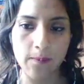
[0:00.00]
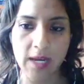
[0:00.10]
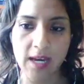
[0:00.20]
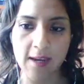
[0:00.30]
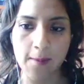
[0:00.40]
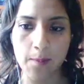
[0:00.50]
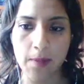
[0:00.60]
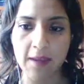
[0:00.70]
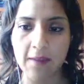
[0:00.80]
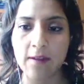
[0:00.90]
by
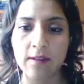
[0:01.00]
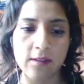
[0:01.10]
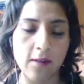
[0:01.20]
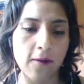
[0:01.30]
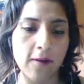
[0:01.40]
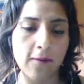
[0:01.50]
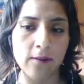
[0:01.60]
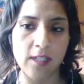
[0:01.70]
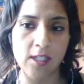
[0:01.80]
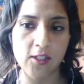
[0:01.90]
Python Software
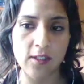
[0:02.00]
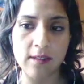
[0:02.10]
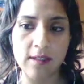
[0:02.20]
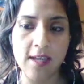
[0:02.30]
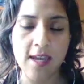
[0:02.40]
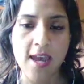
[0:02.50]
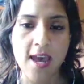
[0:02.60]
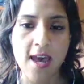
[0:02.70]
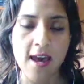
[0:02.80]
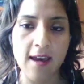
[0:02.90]
Foundation,
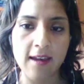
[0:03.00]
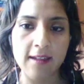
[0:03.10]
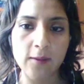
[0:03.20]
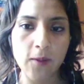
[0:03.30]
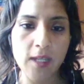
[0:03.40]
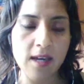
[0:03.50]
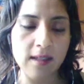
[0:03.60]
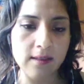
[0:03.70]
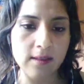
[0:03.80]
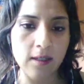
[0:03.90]
and we
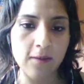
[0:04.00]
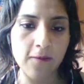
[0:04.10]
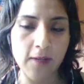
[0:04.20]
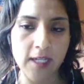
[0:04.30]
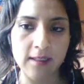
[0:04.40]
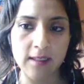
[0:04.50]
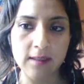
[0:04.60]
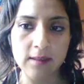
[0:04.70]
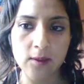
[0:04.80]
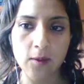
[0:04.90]
got some
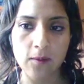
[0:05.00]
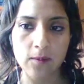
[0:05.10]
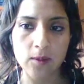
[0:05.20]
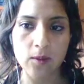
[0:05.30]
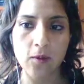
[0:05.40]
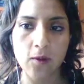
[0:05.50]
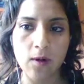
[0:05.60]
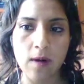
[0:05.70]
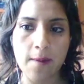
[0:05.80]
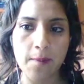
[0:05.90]
funding to
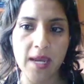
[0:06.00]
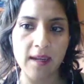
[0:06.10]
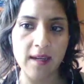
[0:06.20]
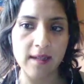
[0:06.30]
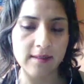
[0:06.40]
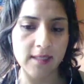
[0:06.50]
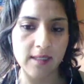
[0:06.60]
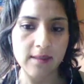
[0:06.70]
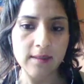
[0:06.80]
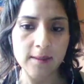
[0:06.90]
grow up PyCon
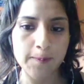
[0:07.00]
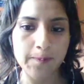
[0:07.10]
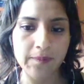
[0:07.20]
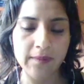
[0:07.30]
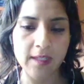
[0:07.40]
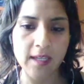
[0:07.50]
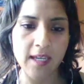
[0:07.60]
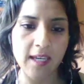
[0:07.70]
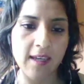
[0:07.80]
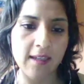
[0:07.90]
teams.
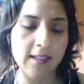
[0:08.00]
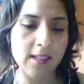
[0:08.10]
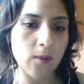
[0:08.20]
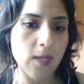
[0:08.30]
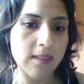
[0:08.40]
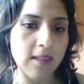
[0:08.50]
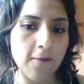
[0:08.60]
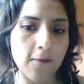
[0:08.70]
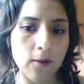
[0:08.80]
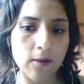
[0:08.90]
This was
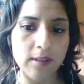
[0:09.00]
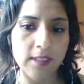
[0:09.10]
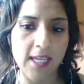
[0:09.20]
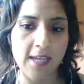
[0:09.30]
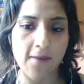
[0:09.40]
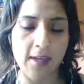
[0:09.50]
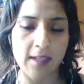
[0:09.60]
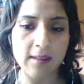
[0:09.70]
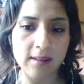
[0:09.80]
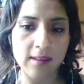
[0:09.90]
a full day
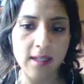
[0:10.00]
event